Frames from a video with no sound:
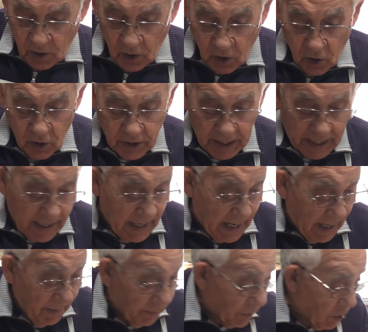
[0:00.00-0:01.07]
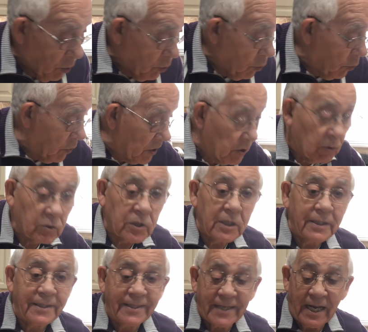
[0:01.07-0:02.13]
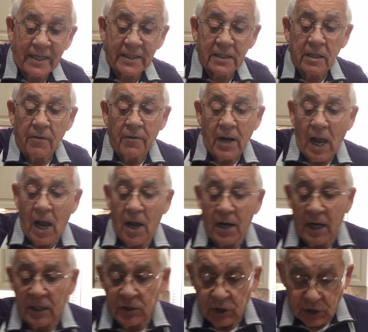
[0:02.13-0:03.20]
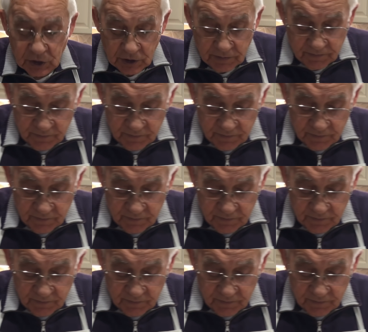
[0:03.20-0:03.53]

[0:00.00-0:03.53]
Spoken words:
Okay, now we use zest, orange